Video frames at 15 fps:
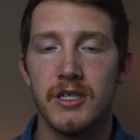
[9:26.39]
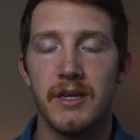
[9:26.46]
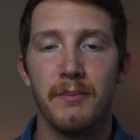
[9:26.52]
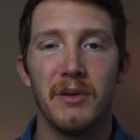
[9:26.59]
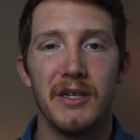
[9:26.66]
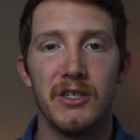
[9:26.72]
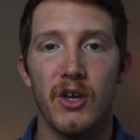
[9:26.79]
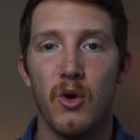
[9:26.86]

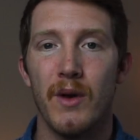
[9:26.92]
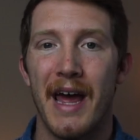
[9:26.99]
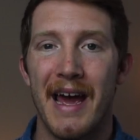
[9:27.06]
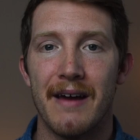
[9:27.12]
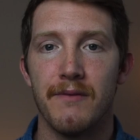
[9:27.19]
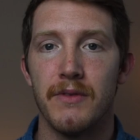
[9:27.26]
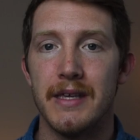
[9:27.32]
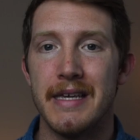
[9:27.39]
simply don't
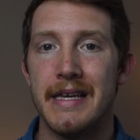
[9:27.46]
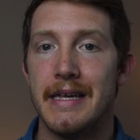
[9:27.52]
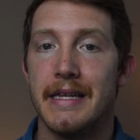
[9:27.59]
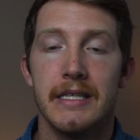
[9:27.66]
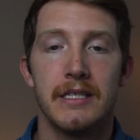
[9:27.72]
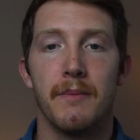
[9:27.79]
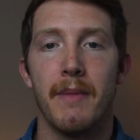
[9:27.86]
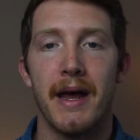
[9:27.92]
have the
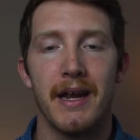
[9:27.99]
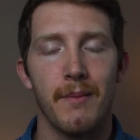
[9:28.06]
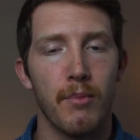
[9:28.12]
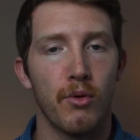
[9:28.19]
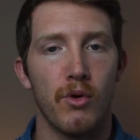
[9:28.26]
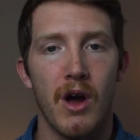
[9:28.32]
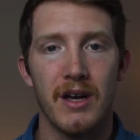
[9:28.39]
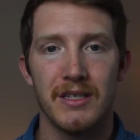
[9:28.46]
enzymatic
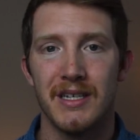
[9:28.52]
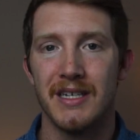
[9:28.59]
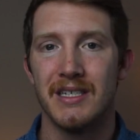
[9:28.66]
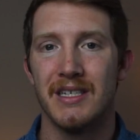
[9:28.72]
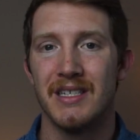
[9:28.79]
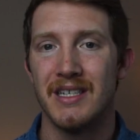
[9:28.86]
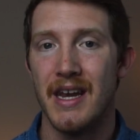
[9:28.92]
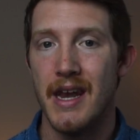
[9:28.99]

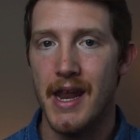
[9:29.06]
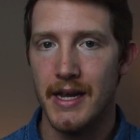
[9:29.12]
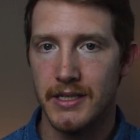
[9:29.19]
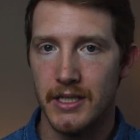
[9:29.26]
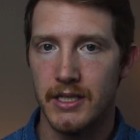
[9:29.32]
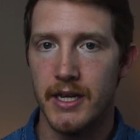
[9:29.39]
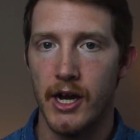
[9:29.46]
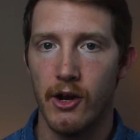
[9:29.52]
processes
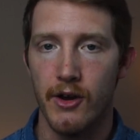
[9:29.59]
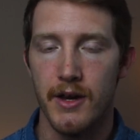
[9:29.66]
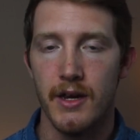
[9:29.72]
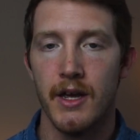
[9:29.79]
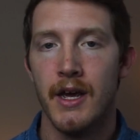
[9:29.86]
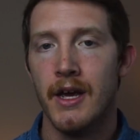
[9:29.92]
necessary